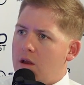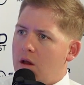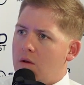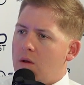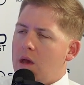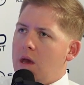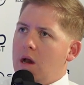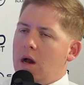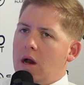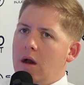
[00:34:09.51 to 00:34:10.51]

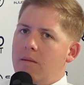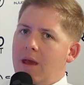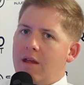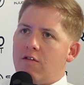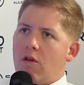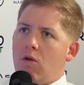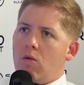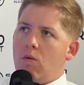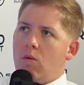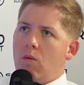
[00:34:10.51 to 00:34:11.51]
Exactly. And
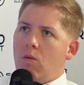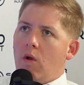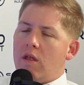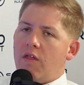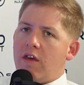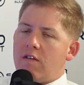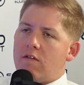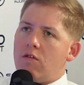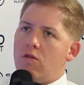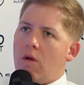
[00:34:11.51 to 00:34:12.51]
so one of the
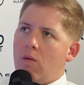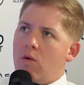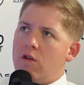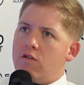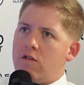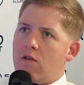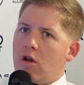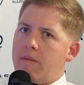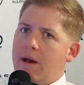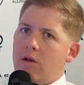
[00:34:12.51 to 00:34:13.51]
things too I wanted you to
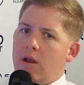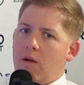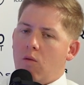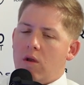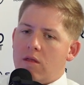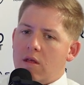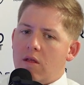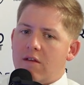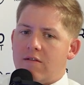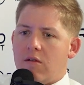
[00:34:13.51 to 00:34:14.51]
talk about, and I wanted at
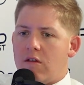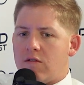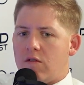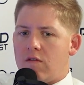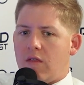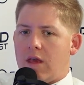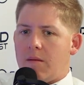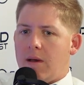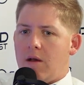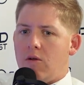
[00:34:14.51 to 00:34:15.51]
least the listeners to think
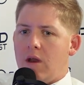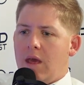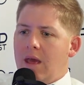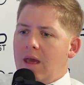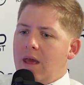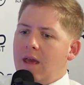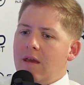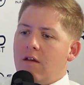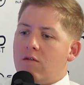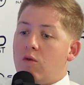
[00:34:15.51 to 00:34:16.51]
about,
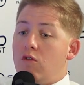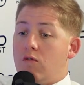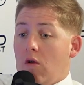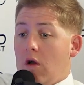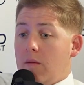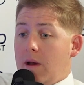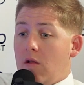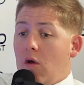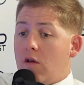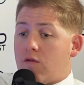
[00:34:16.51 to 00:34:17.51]
is when you talk about
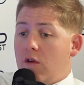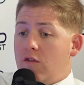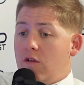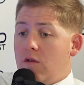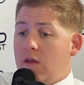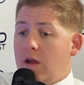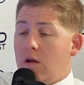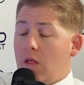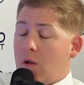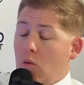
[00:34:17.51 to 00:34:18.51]
loss ratio
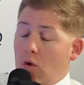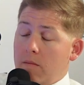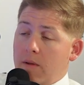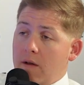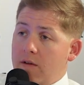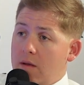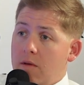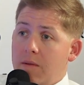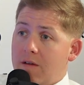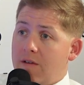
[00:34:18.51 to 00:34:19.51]
there, like Warren Buffett,
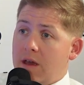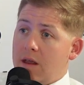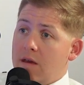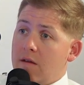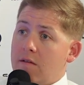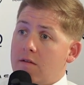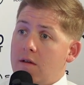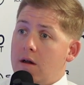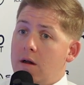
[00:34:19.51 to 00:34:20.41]
I'm a big fan of his.